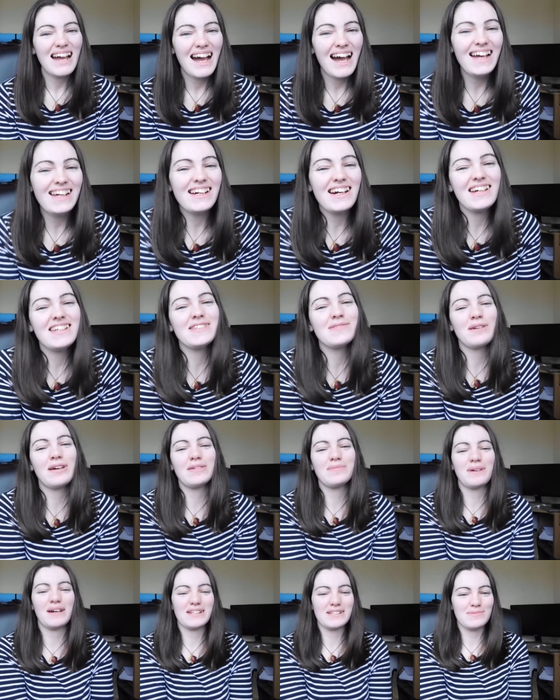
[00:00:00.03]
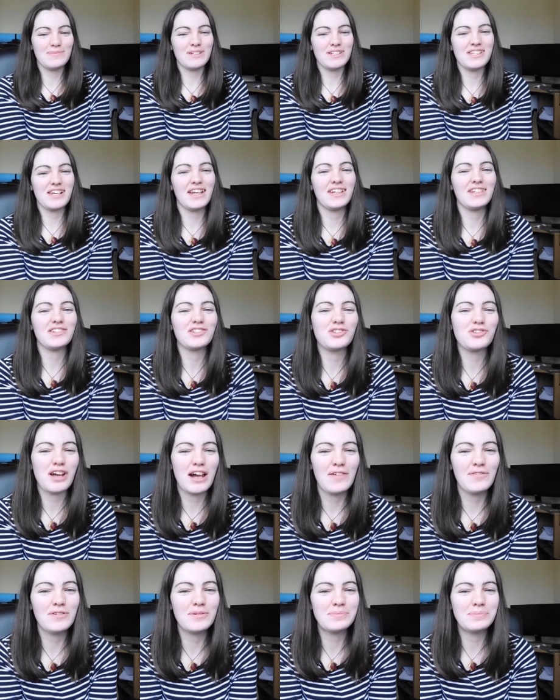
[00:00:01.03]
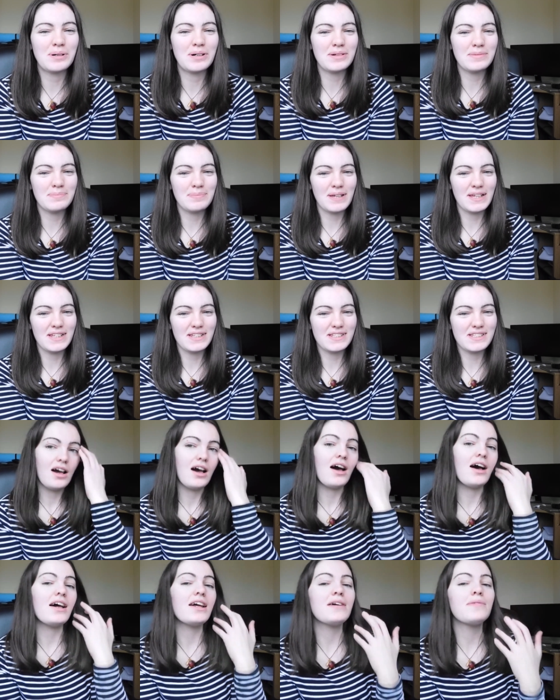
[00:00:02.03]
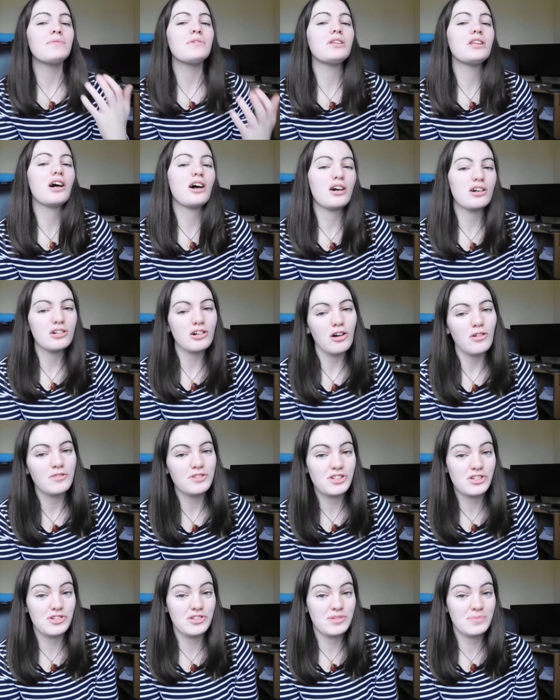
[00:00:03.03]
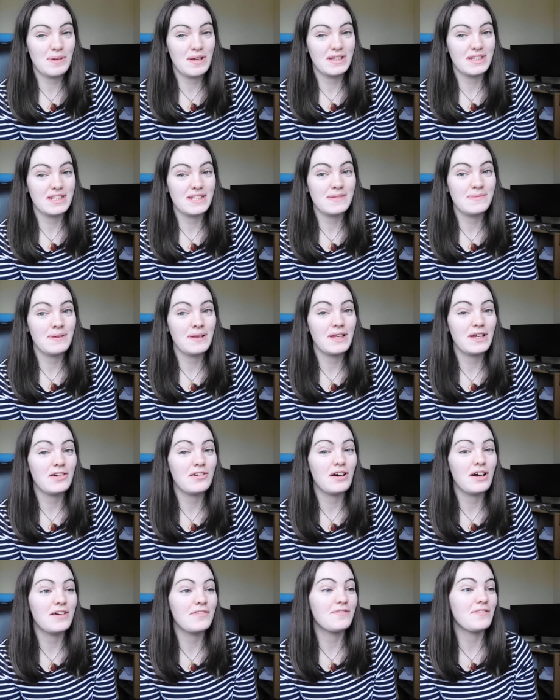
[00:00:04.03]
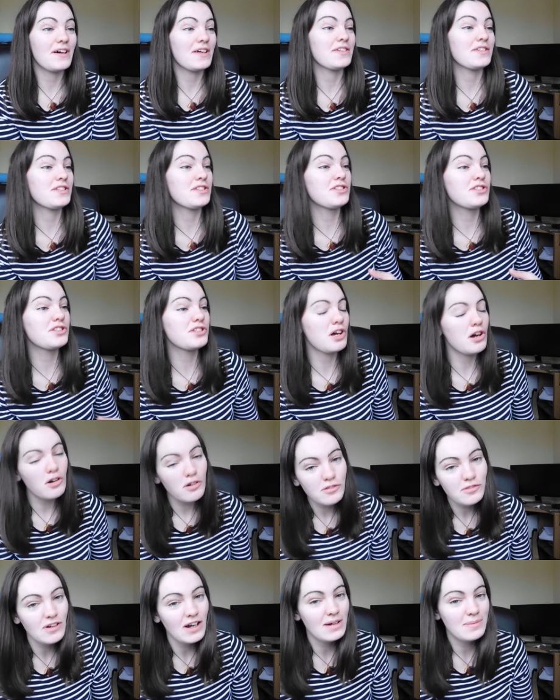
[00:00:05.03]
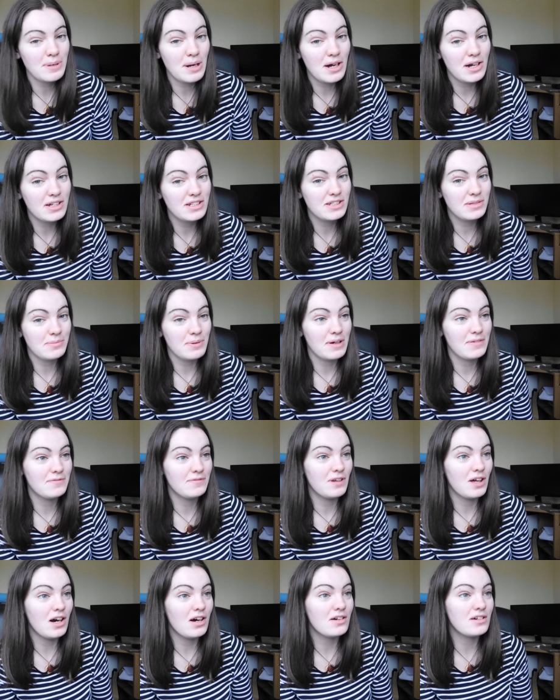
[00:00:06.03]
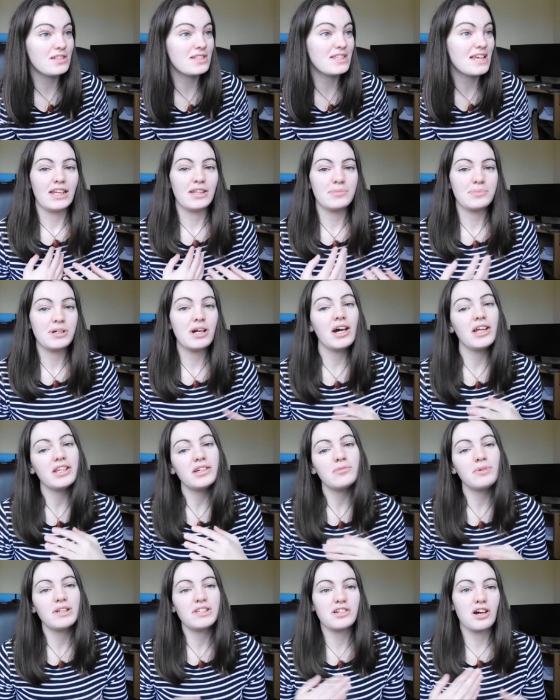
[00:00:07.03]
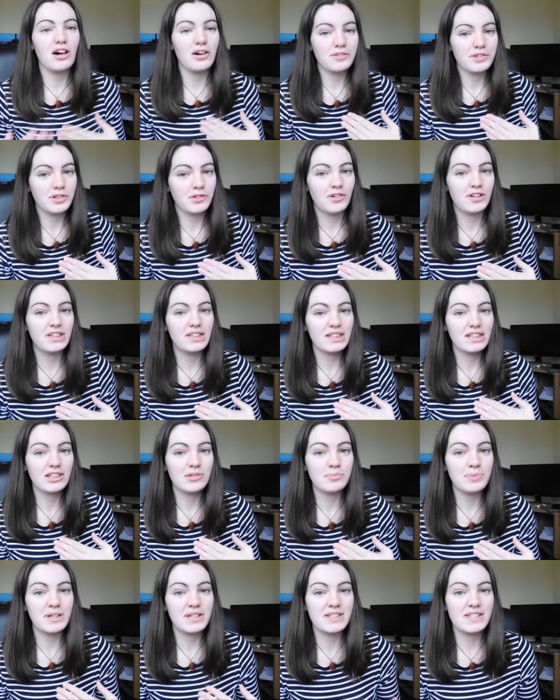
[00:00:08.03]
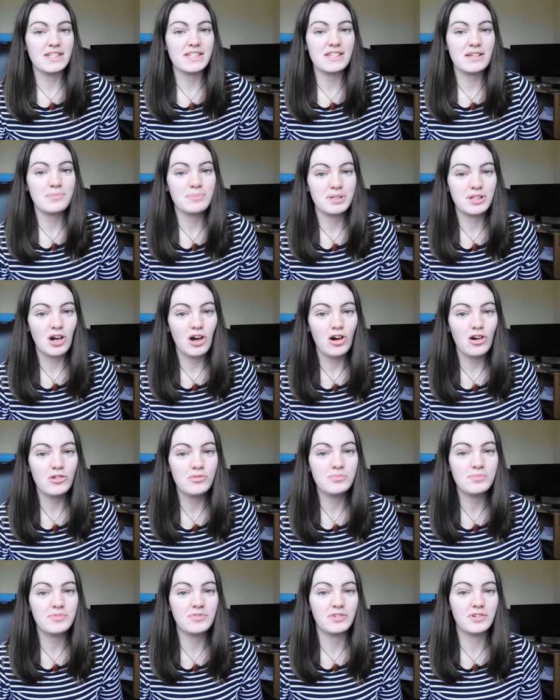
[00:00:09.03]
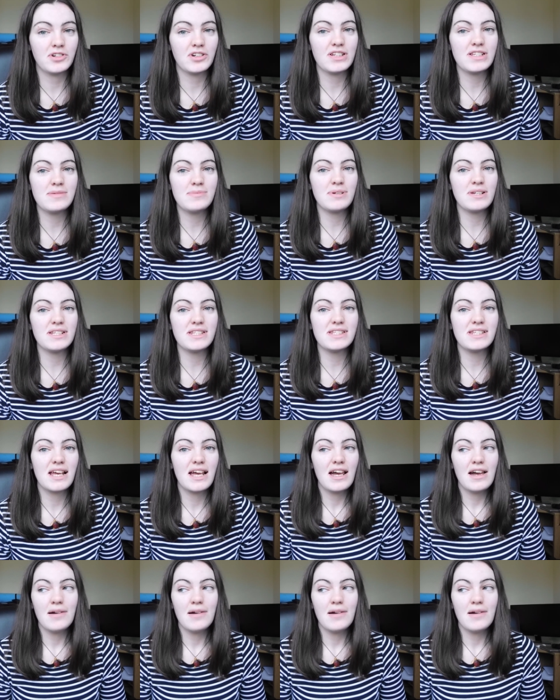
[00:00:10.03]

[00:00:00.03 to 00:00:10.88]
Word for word: Hi guys, welcome back to my channel Travel Bug Bee. I am long overdue to make this video. I fell so far behind on my vlogs and I've been kind of went off the grid a little bit since I've been home for Christmas